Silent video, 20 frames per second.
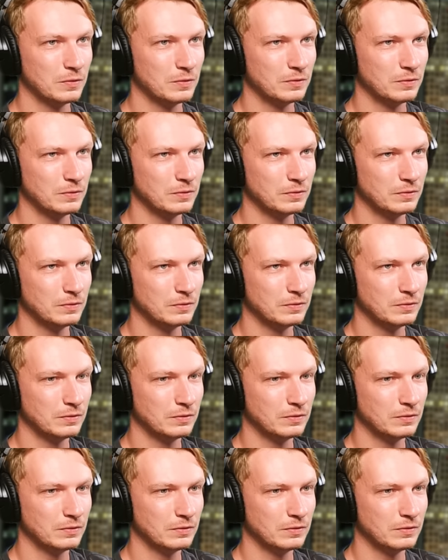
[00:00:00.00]

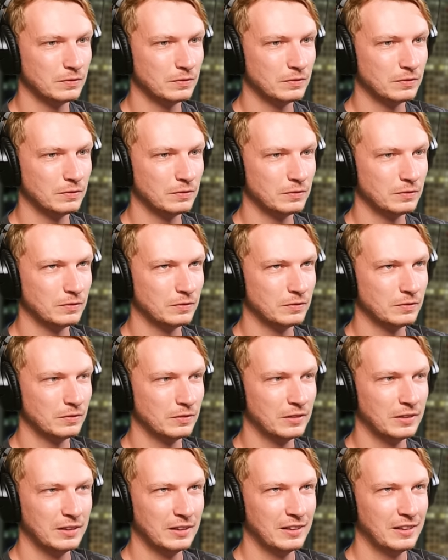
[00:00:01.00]

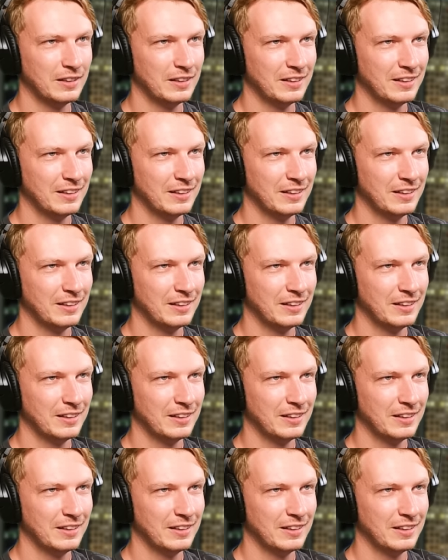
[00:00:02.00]
[no speech]